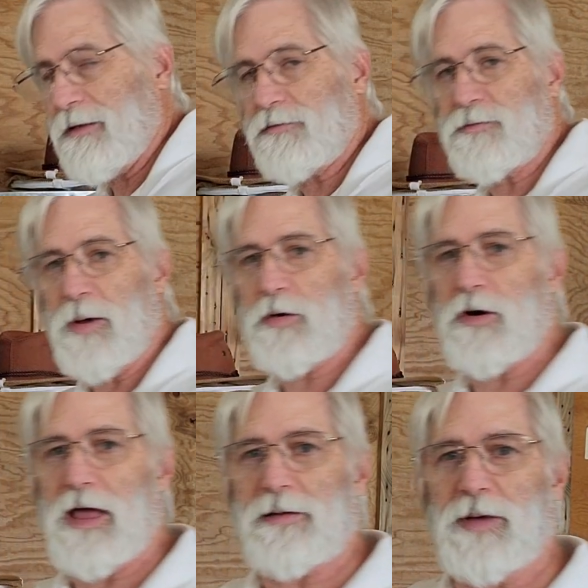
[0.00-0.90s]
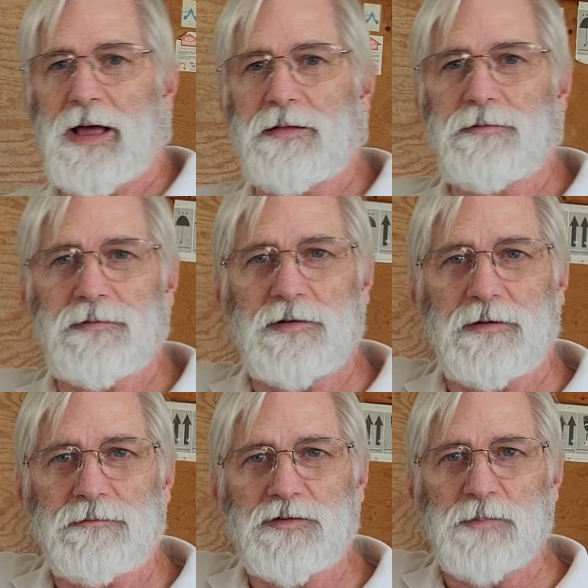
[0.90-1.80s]
smoker like mine,
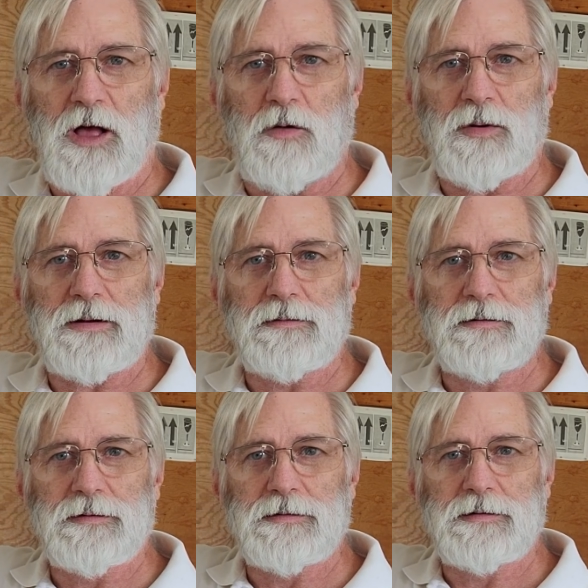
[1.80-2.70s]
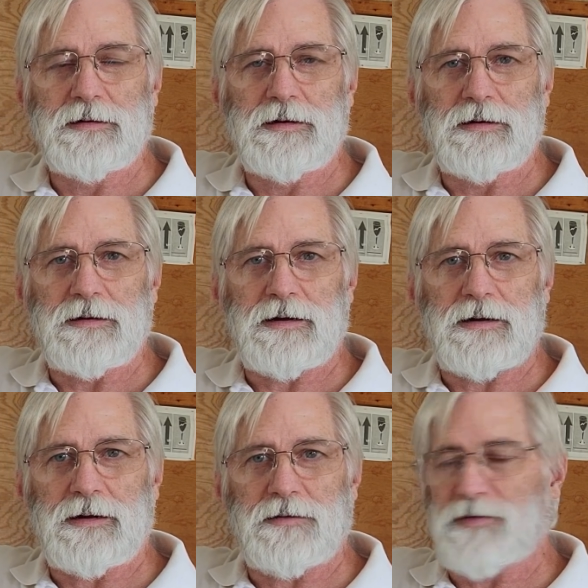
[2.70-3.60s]
the small one.
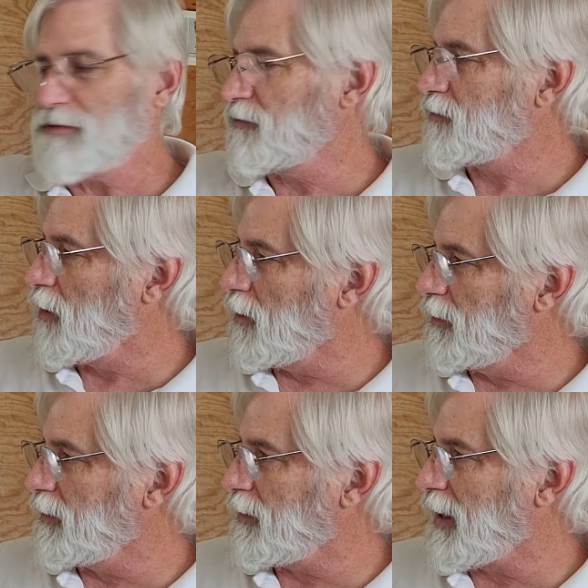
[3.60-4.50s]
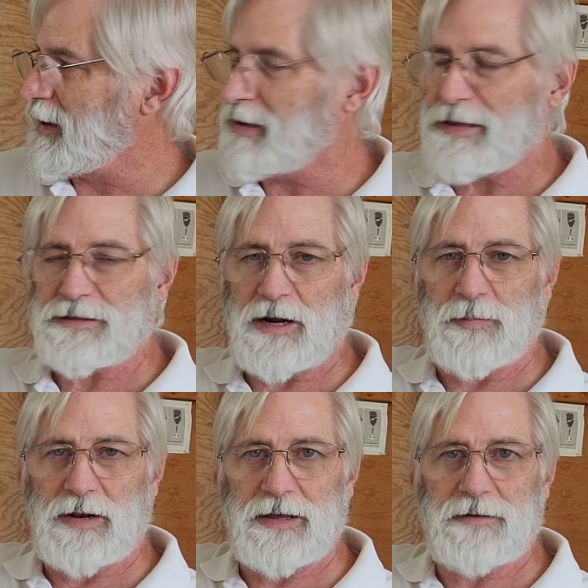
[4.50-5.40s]
This is called an 8-inch, I
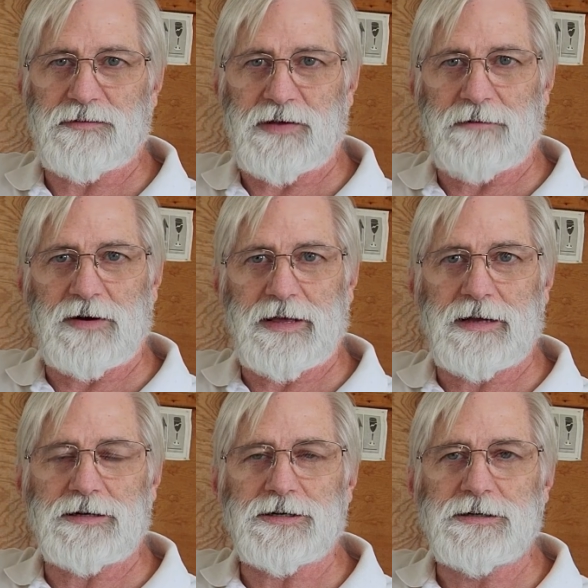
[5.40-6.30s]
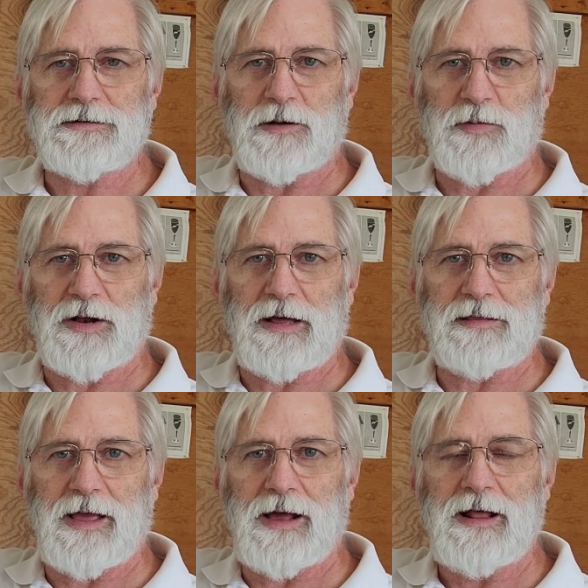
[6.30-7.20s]
believe, 7-inch, something like
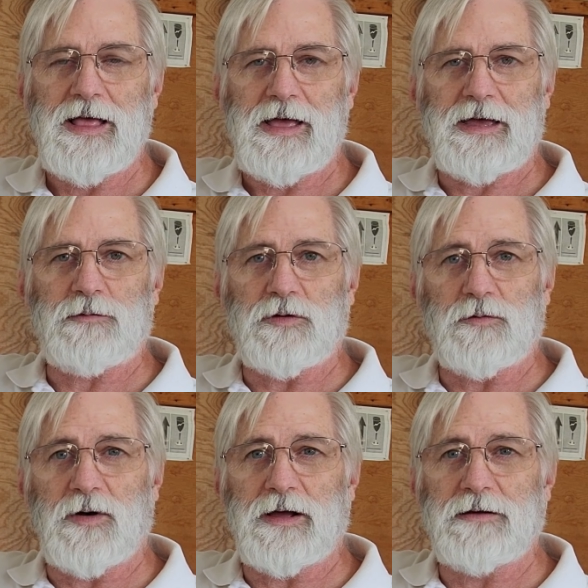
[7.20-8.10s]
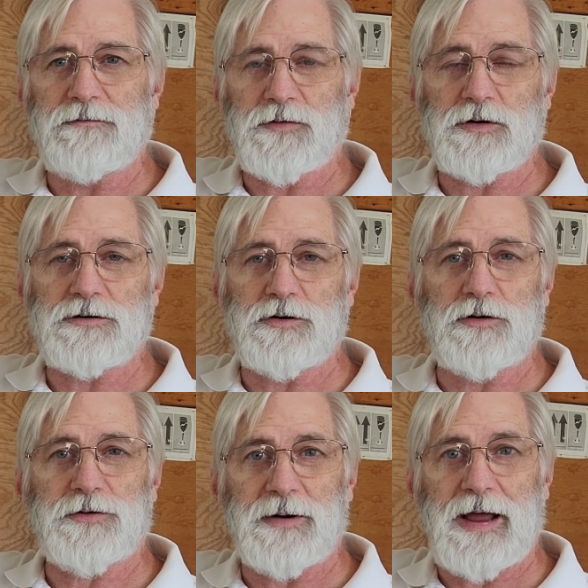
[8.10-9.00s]
that. It will run for 2 to
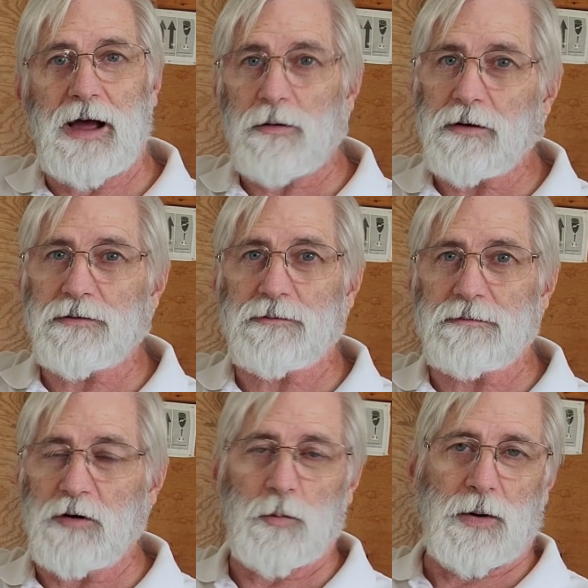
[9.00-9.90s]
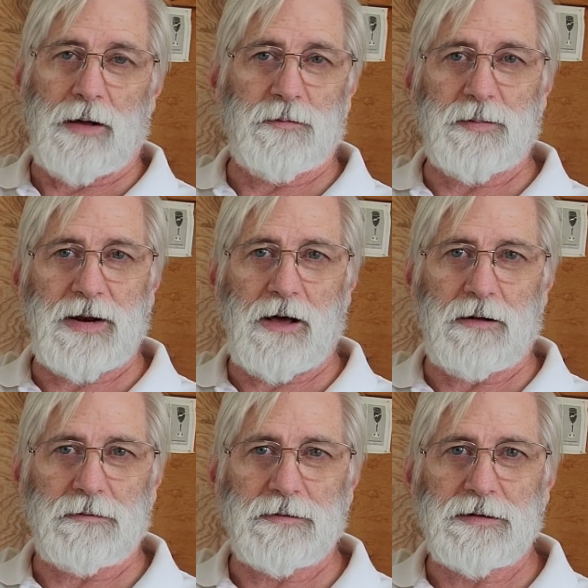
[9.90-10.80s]
3 hours, no problem at
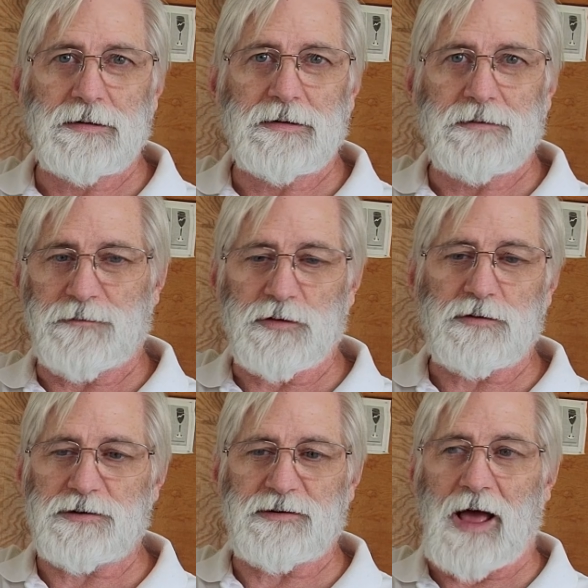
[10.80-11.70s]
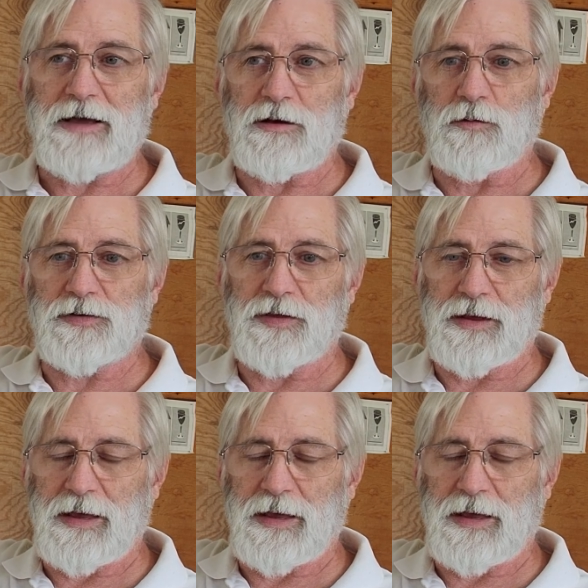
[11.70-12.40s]
all. If you stock it with